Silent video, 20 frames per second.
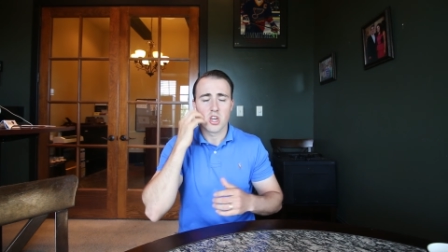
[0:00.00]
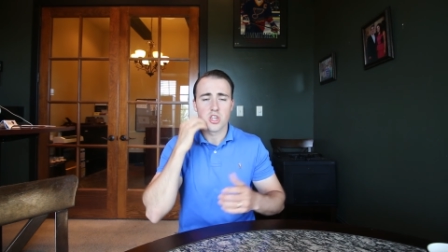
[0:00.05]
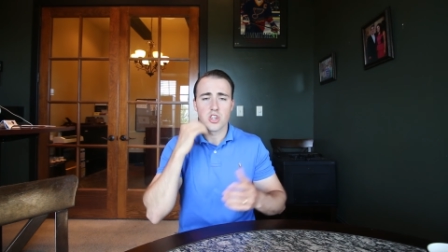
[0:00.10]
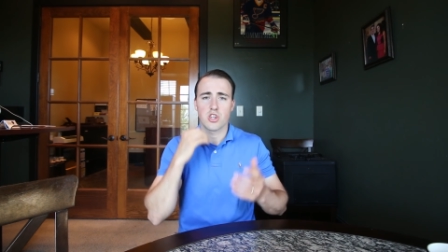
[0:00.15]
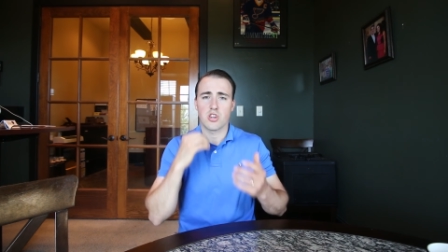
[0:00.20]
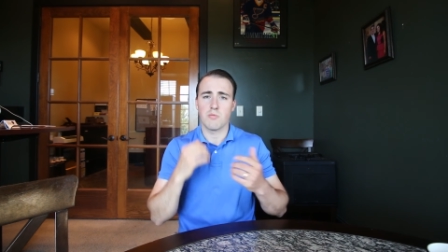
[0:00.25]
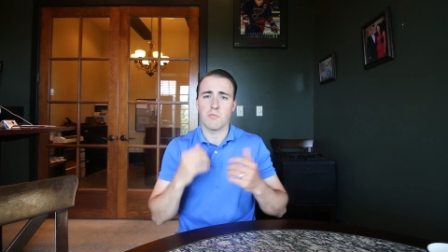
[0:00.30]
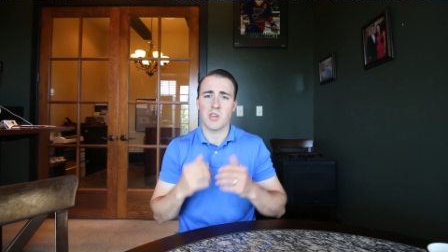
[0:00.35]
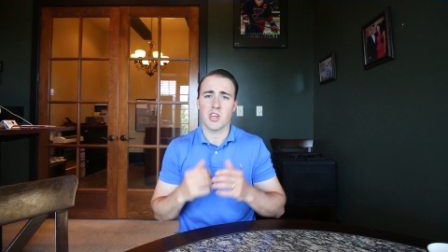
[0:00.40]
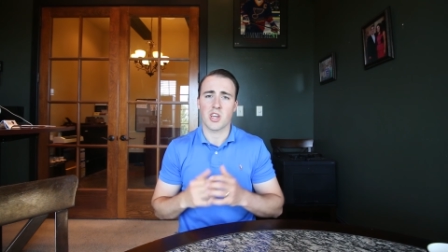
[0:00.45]

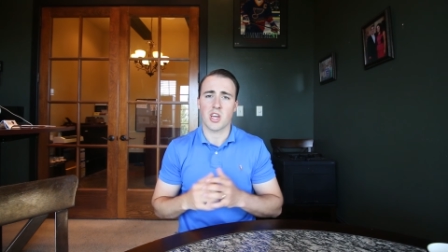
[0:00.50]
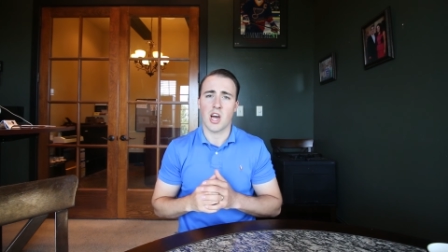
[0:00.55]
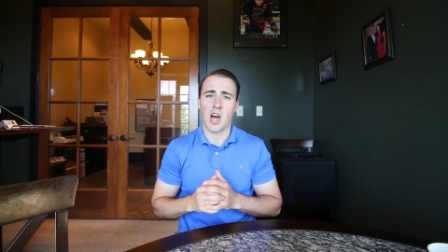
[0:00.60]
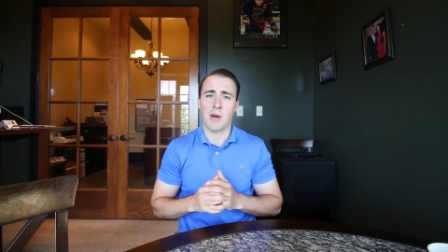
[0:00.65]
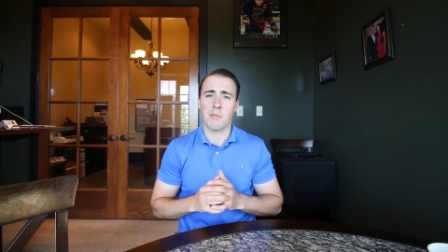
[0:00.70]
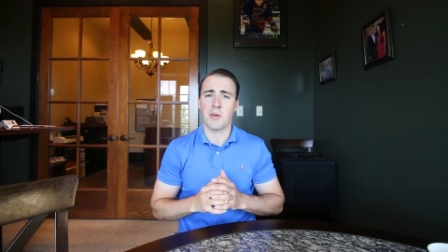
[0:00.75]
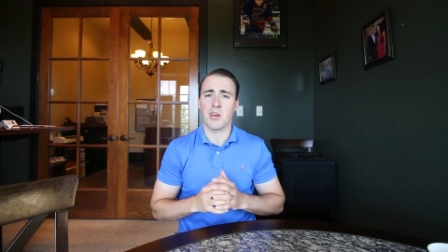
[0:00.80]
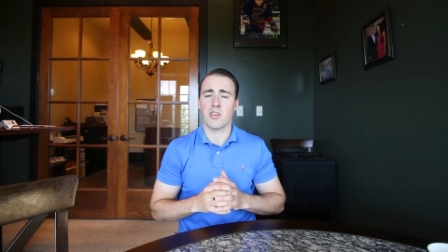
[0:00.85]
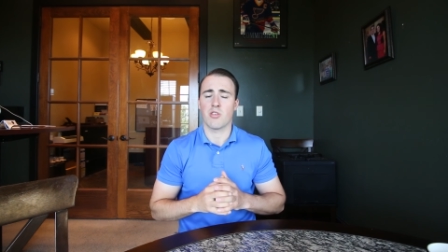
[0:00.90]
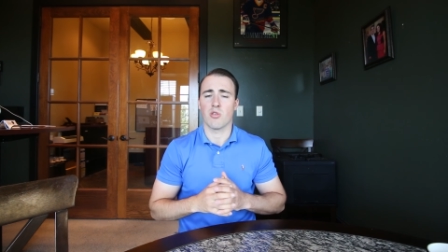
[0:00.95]
shoot me a
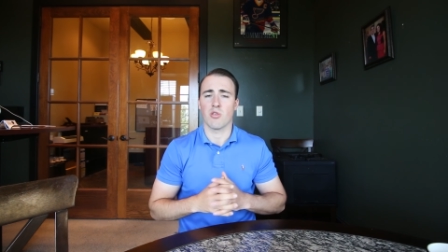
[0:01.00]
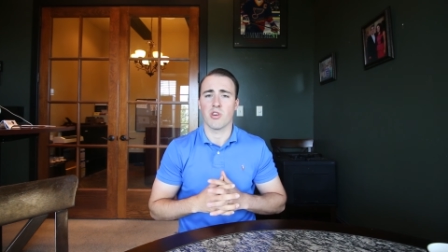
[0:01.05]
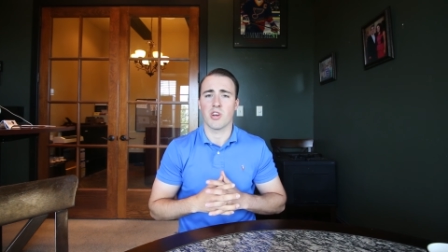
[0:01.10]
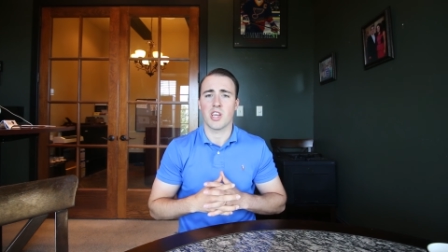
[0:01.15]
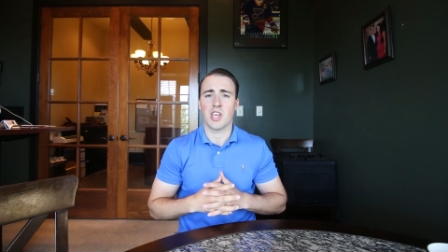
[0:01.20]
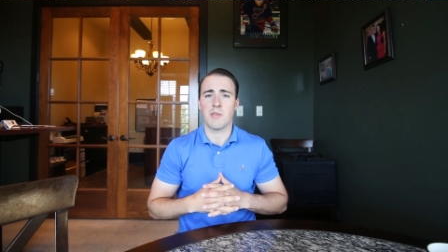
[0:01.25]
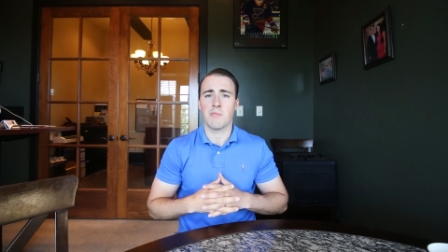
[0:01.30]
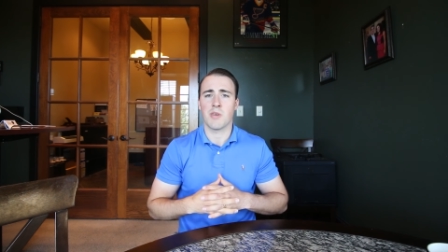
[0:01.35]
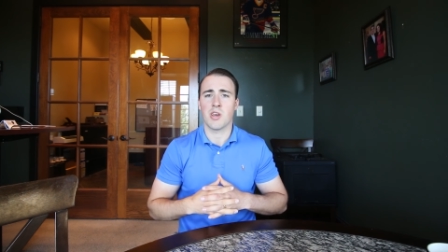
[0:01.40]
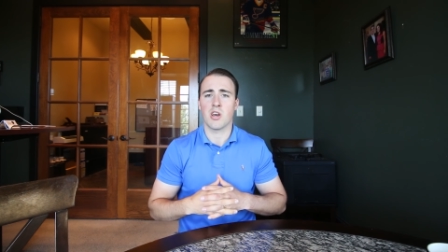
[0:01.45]
comment or
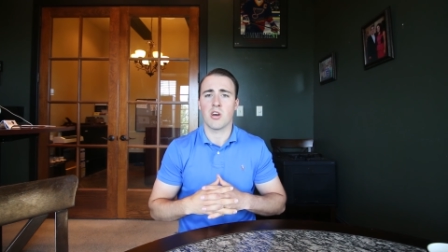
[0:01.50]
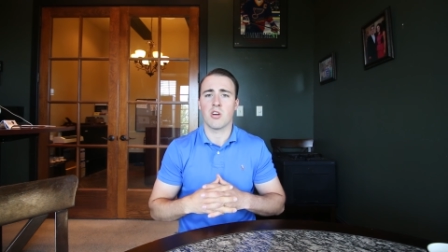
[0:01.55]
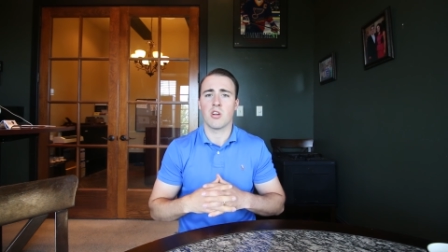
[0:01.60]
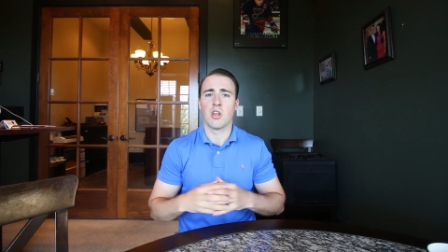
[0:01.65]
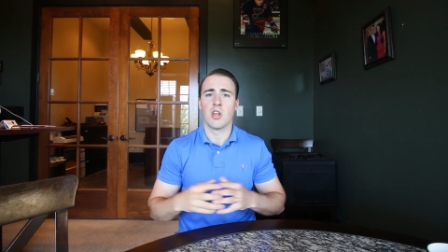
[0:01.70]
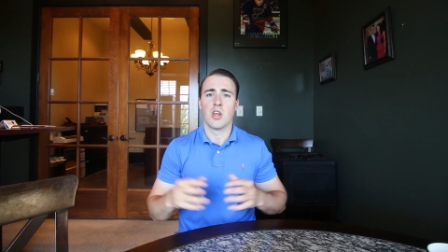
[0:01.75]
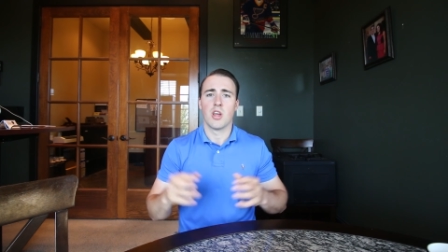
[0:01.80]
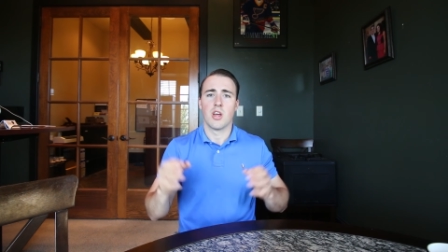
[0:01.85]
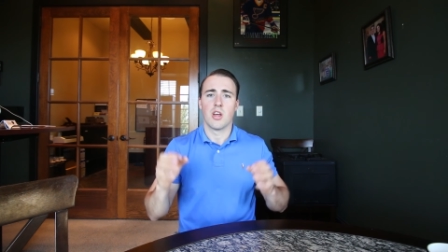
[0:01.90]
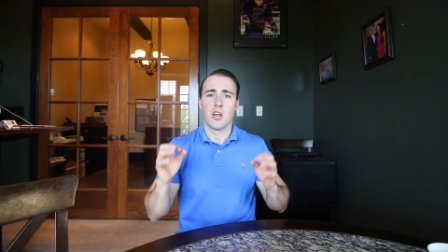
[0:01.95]
an
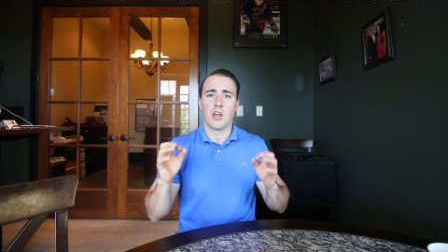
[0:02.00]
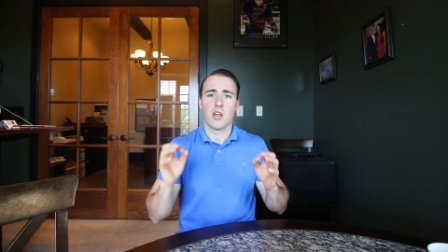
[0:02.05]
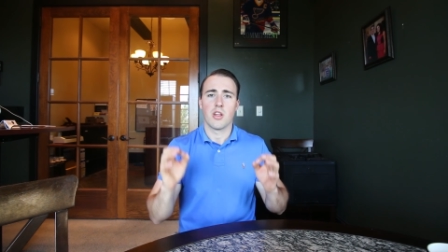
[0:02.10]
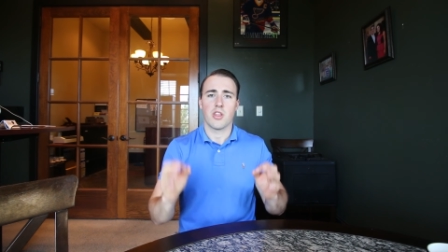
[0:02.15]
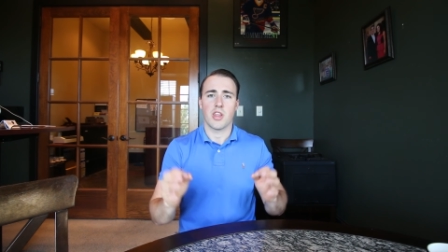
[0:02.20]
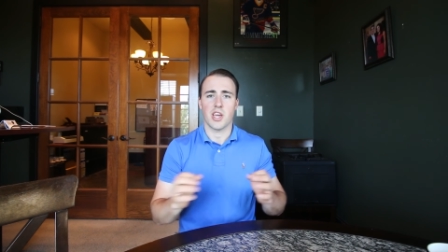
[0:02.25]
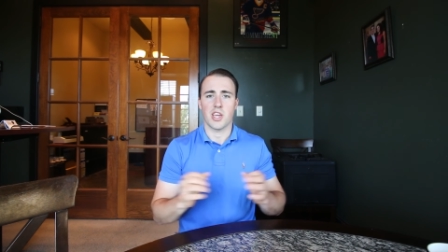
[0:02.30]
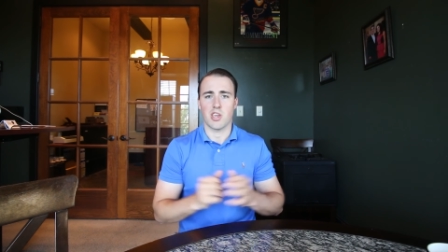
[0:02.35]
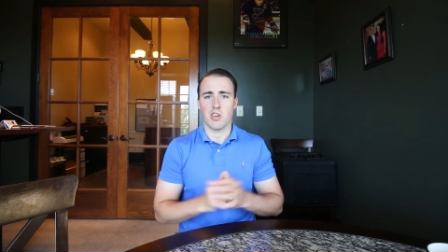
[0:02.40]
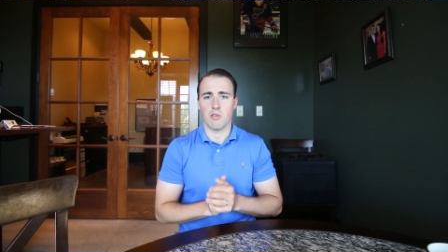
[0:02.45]
email.
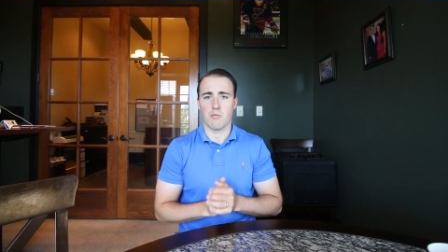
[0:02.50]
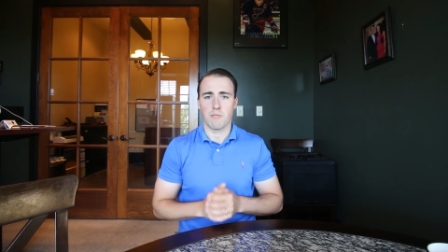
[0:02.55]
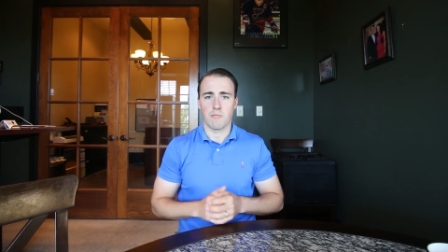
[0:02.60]
Thank you.